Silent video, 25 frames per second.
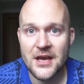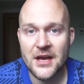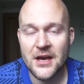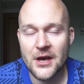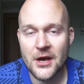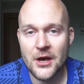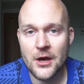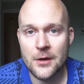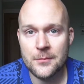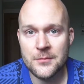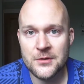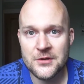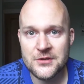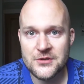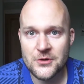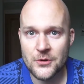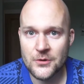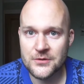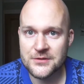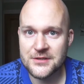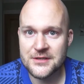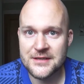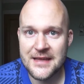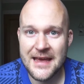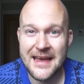I'm going to talk
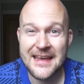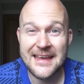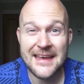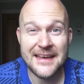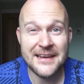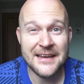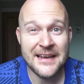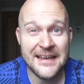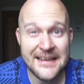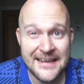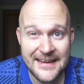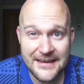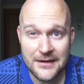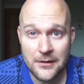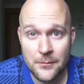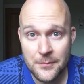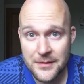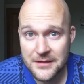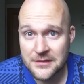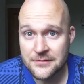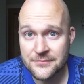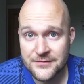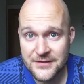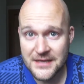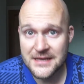today in a little
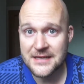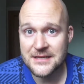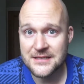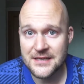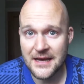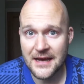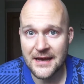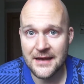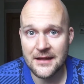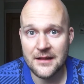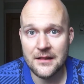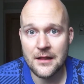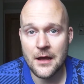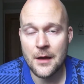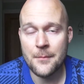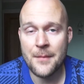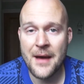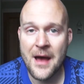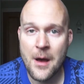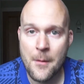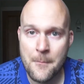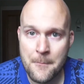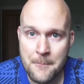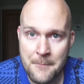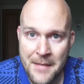bit of detail
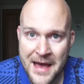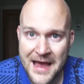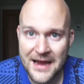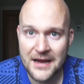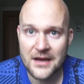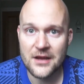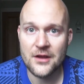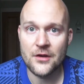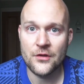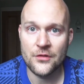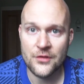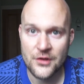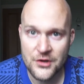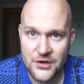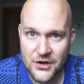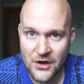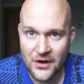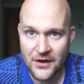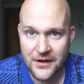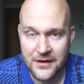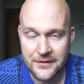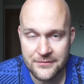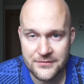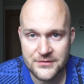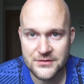about Mac the Knife.